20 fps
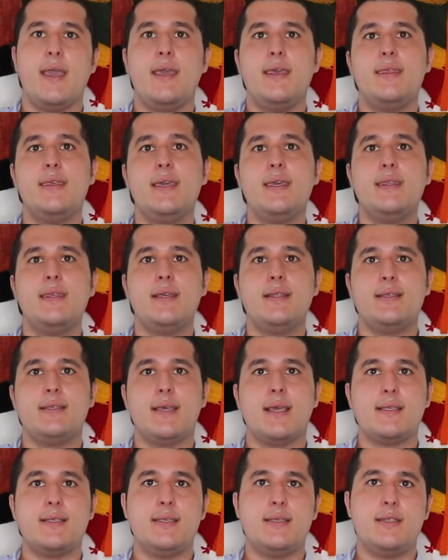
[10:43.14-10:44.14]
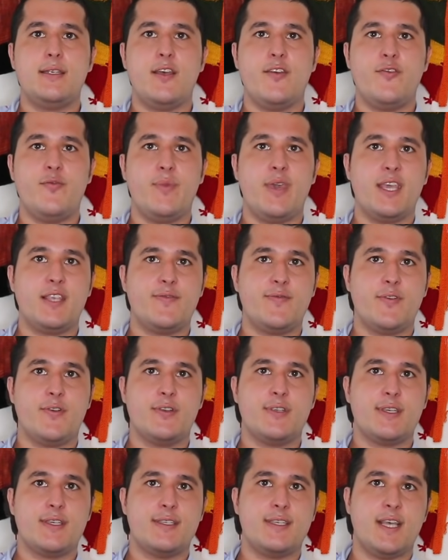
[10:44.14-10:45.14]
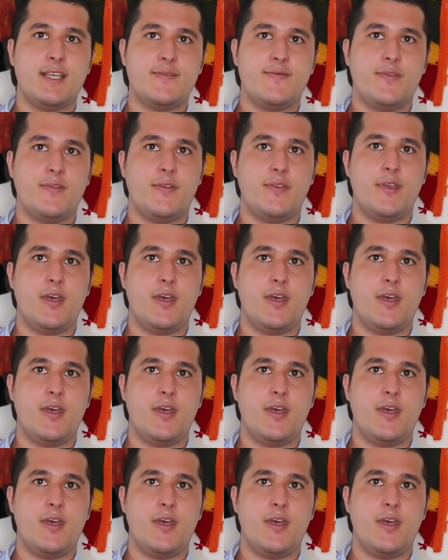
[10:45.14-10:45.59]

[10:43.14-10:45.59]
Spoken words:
I think that sexy stuff makes for successful